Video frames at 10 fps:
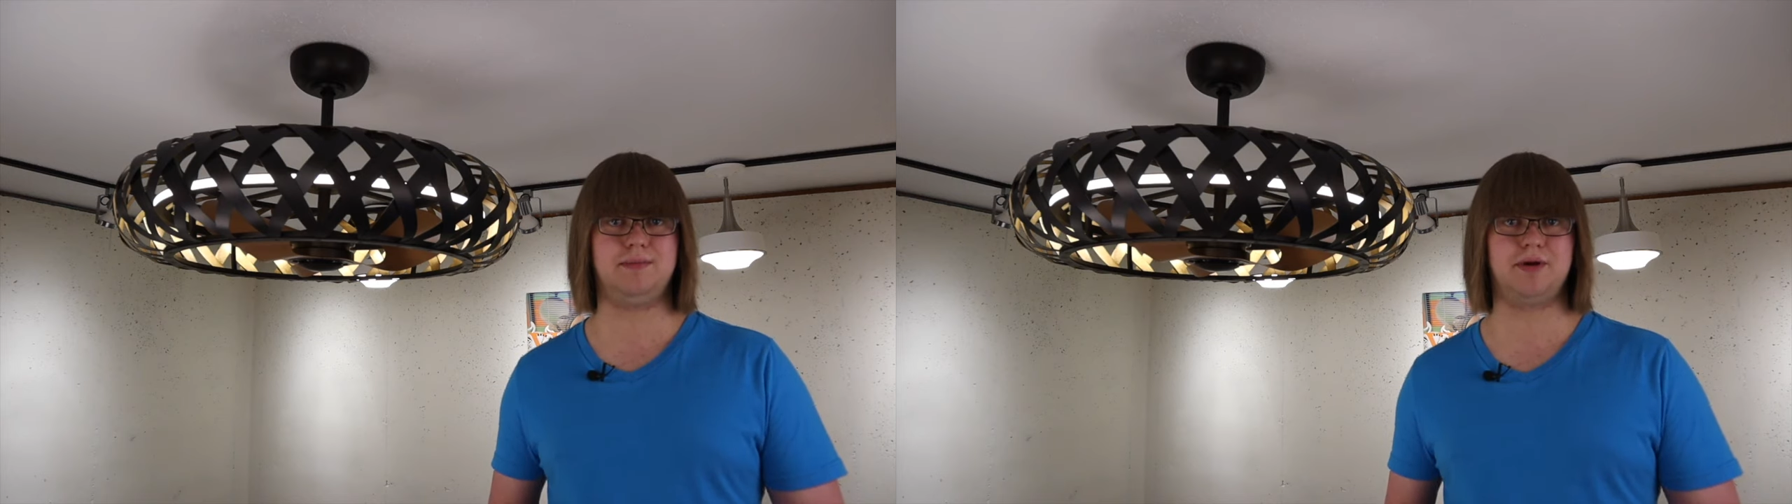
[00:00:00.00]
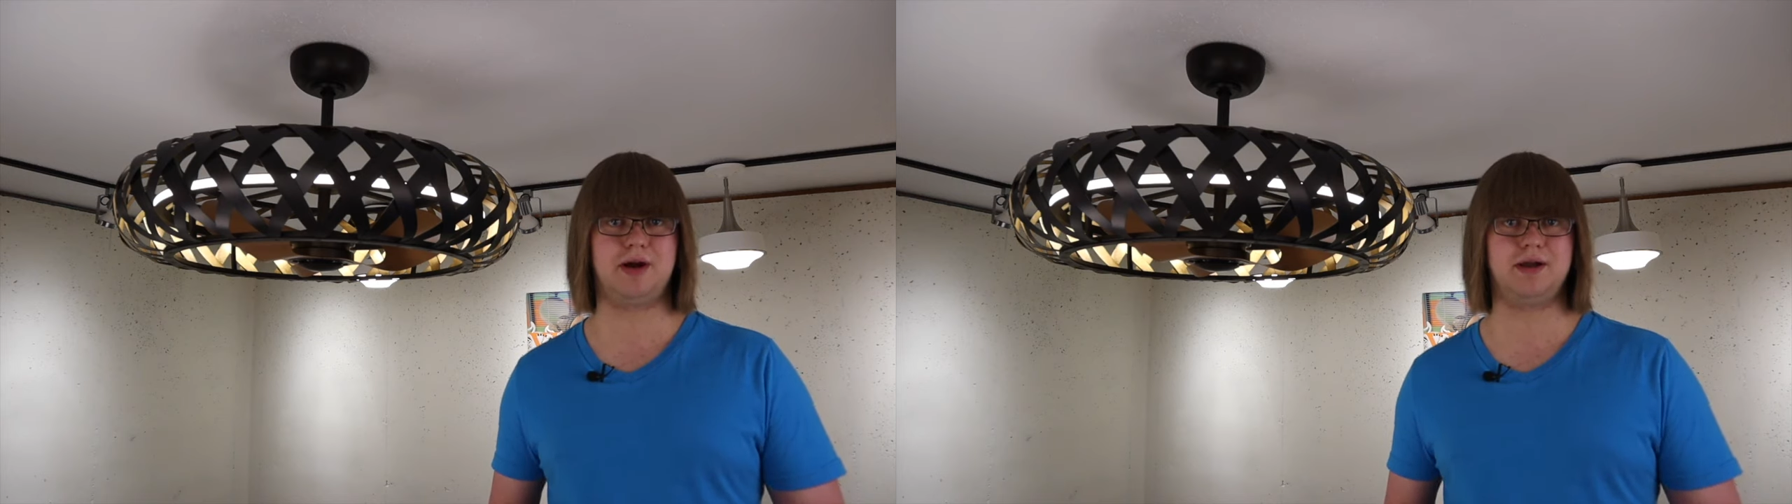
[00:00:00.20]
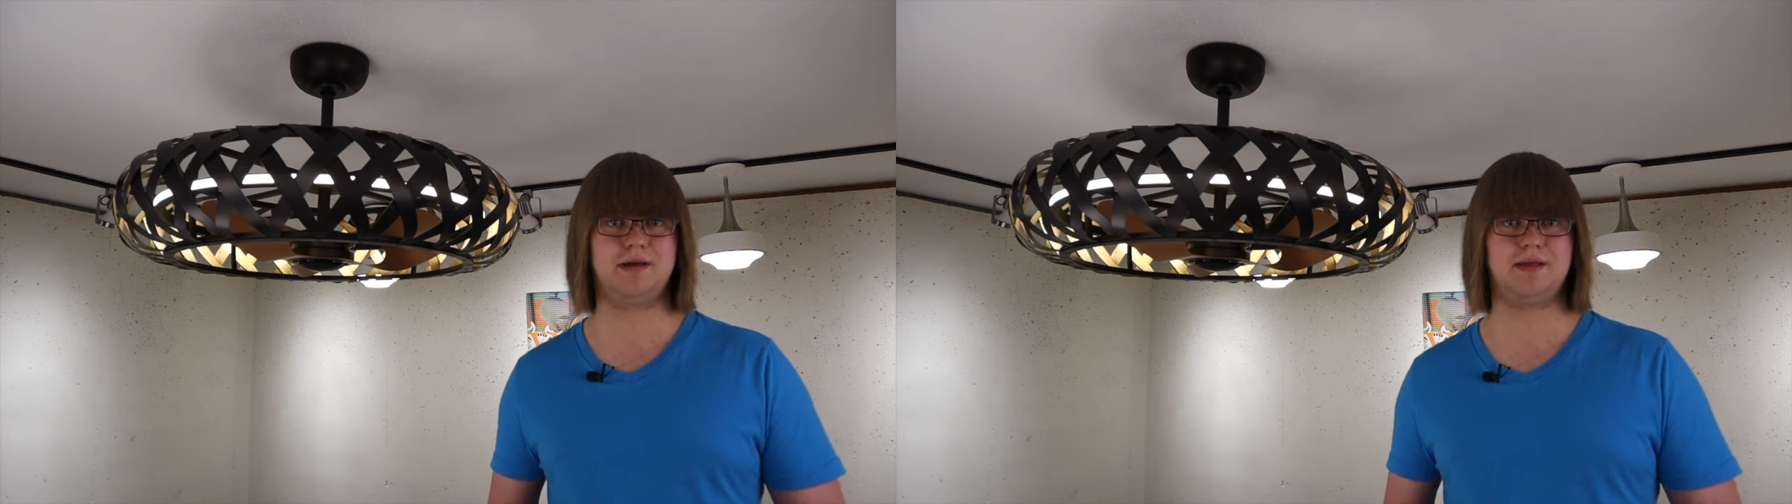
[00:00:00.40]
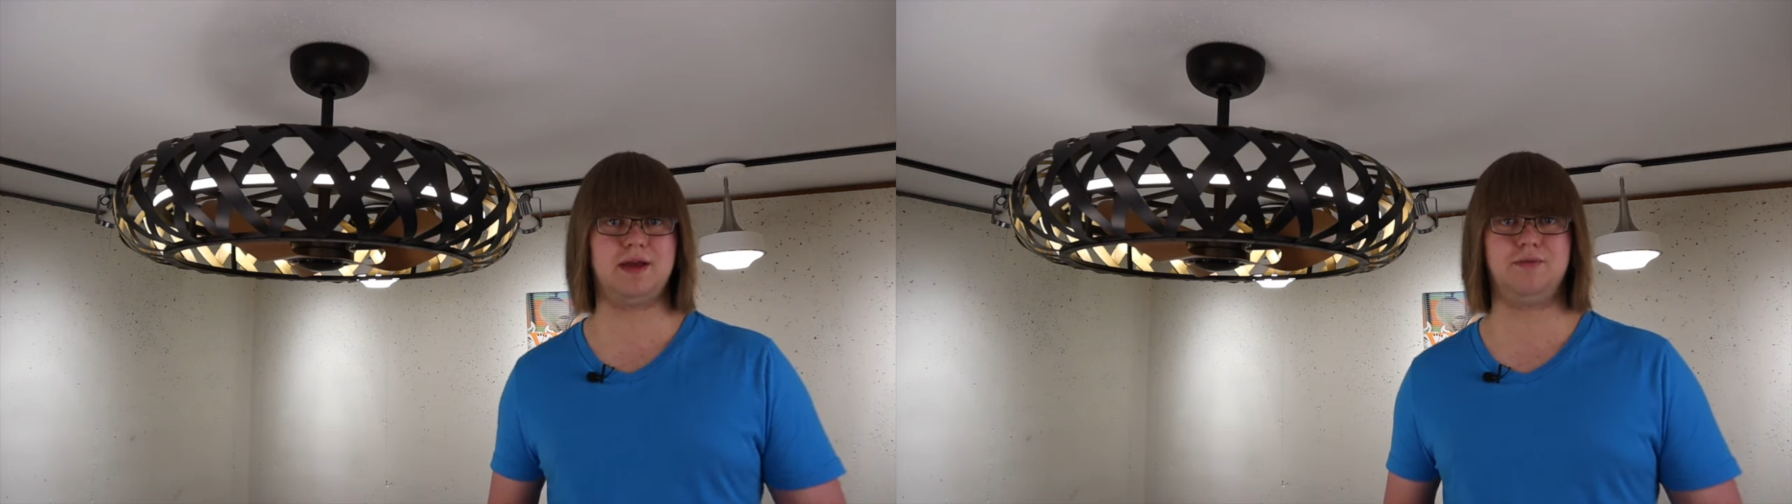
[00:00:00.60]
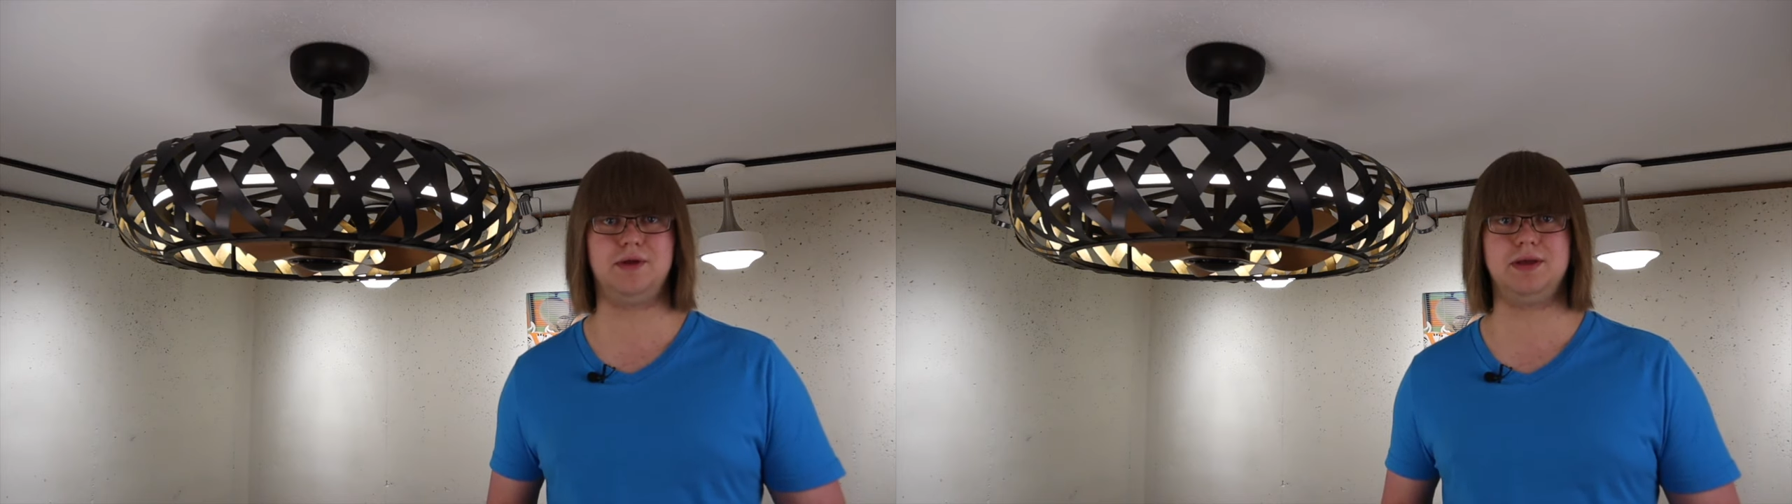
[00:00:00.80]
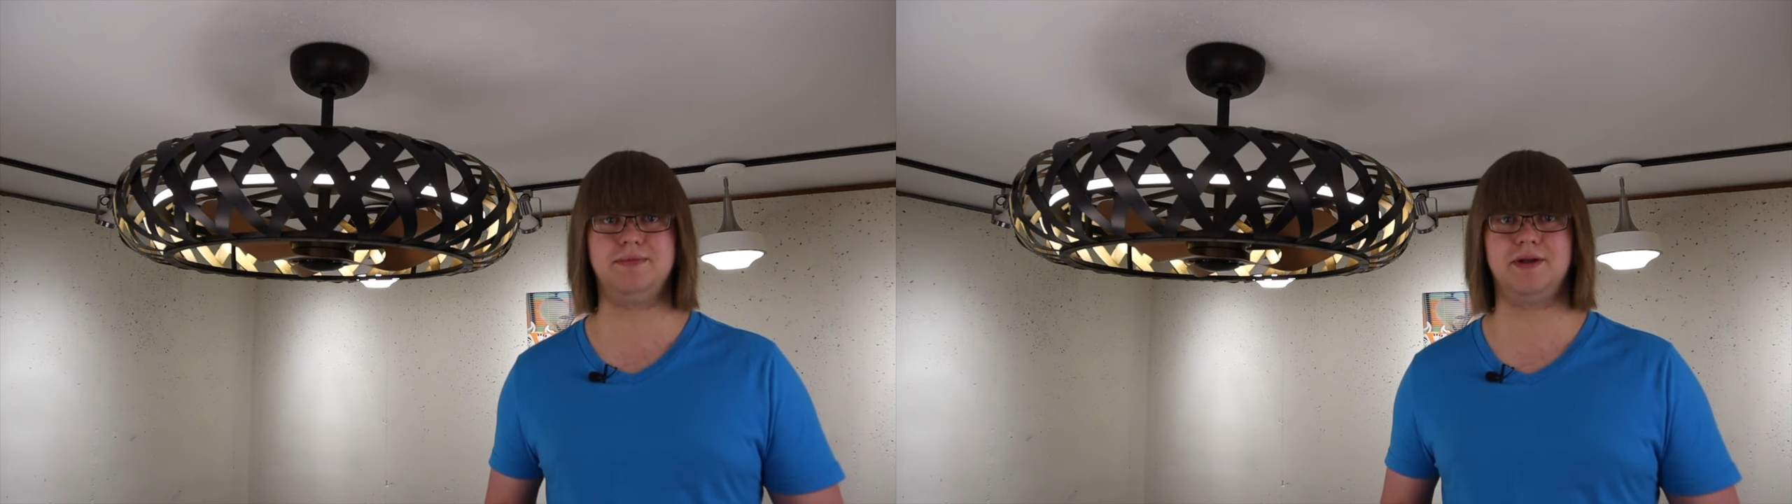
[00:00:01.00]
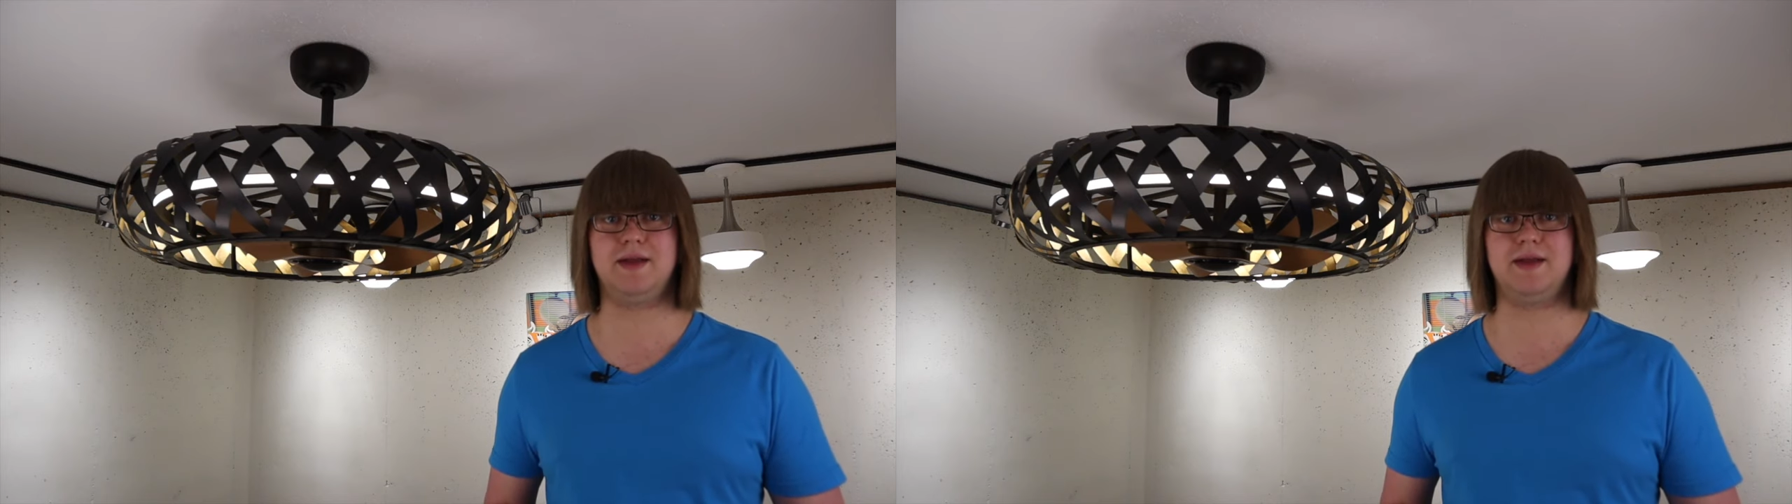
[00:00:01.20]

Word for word: products and really bring